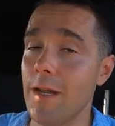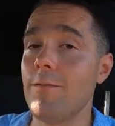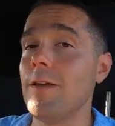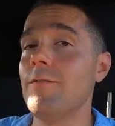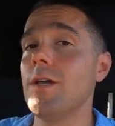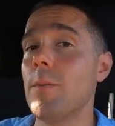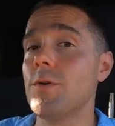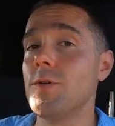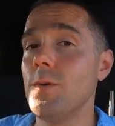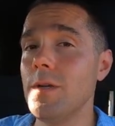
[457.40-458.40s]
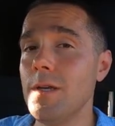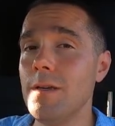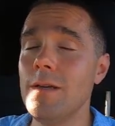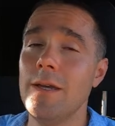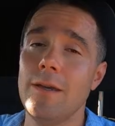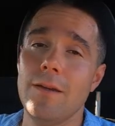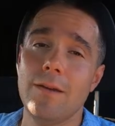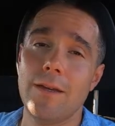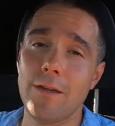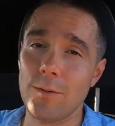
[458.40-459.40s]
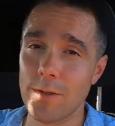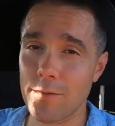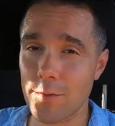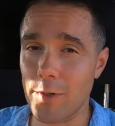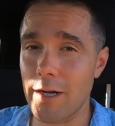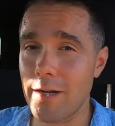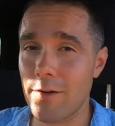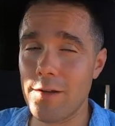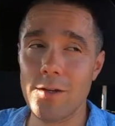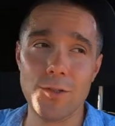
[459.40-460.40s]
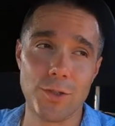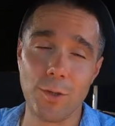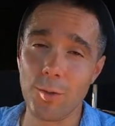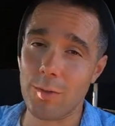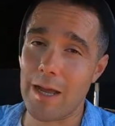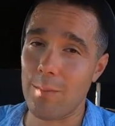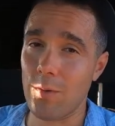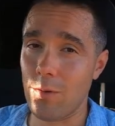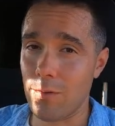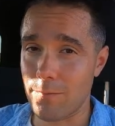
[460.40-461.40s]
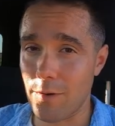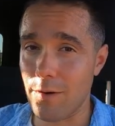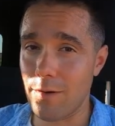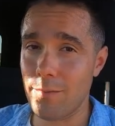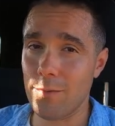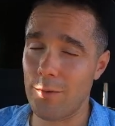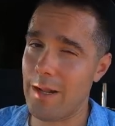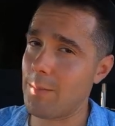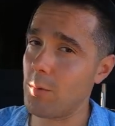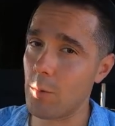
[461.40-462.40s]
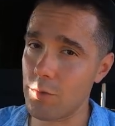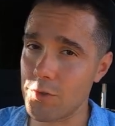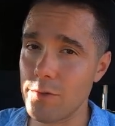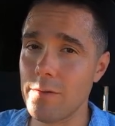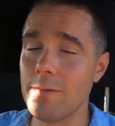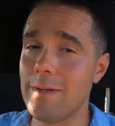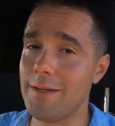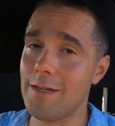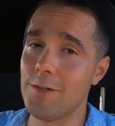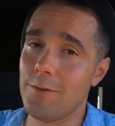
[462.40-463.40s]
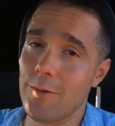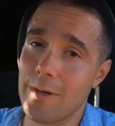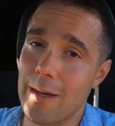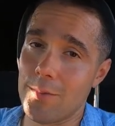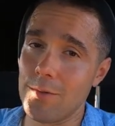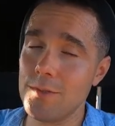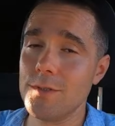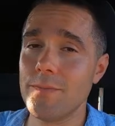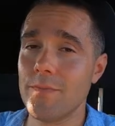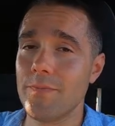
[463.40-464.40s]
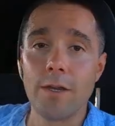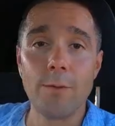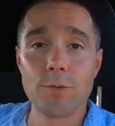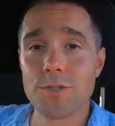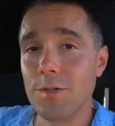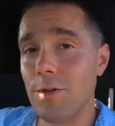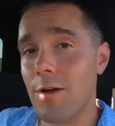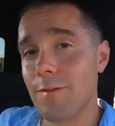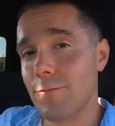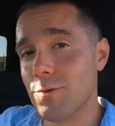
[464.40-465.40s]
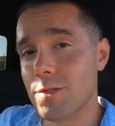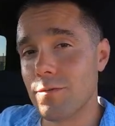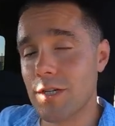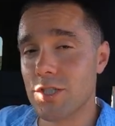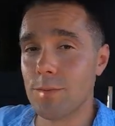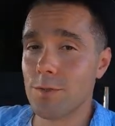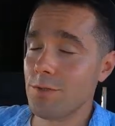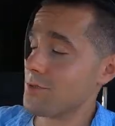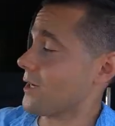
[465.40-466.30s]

And if you have the opportunity and you live in the right area, you should go to an apple farm or an apple orchard and get your own apples. Okay, we're still on the fruits and vegetables.